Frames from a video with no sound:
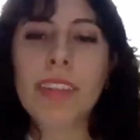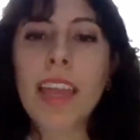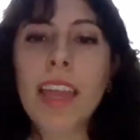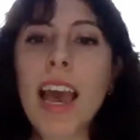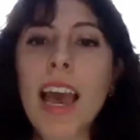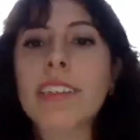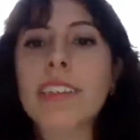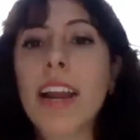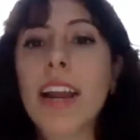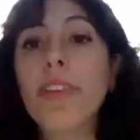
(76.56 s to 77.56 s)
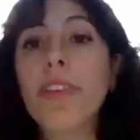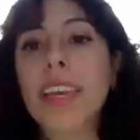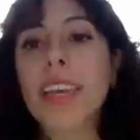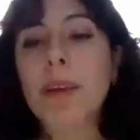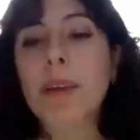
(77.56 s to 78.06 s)
I tire
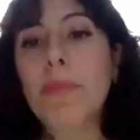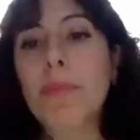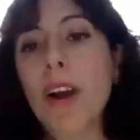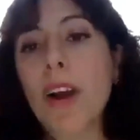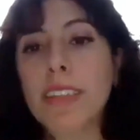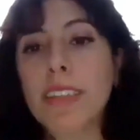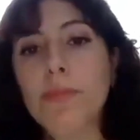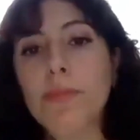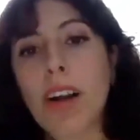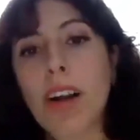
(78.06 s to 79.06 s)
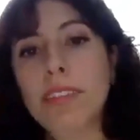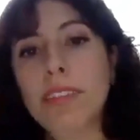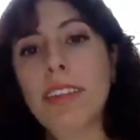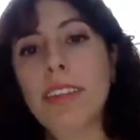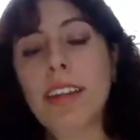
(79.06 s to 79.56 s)
thinking about process and
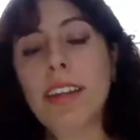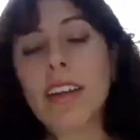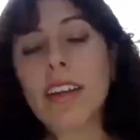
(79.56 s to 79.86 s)
processing,